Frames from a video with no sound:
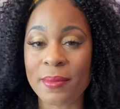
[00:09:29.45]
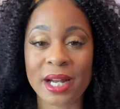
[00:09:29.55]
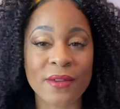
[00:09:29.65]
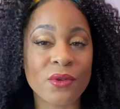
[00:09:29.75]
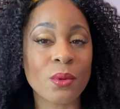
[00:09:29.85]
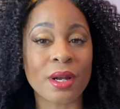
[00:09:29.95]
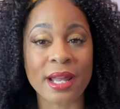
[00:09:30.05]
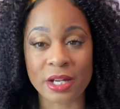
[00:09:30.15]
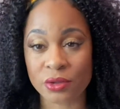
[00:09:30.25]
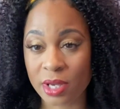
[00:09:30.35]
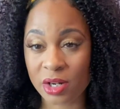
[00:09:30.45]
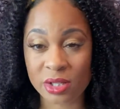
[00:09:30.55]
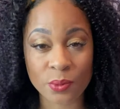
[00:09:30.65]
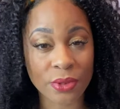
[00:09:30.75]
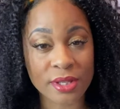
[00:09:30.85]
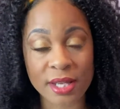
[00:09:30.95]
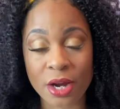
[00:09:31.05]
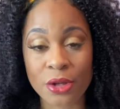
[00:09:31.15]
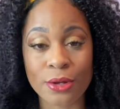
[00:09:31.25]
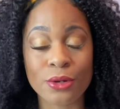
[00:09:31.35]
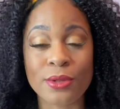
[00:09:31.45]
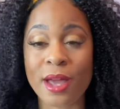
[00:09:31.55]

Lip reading: If you want natural edges with this hair, you can do that.